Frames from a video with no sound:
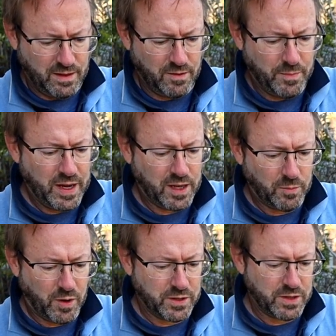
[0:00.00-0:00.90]
The
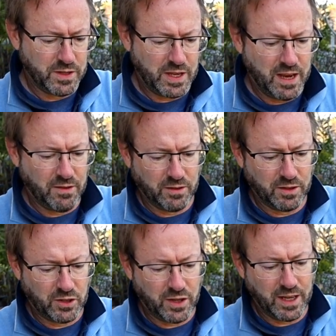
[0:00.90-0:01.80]
remaining moss that's here on the
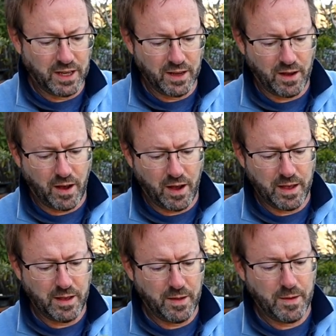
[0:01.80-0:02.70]
tree,
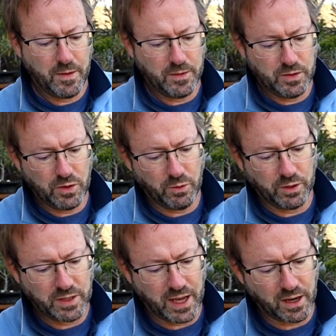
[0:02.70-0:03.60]
I do
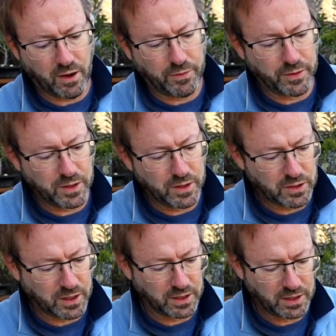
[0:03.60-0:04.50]
want to take off the
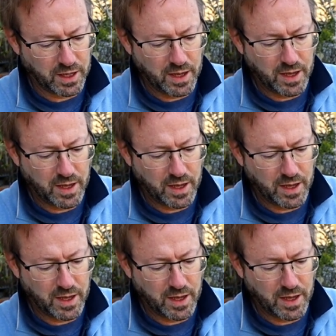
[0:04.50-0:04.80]
trunk.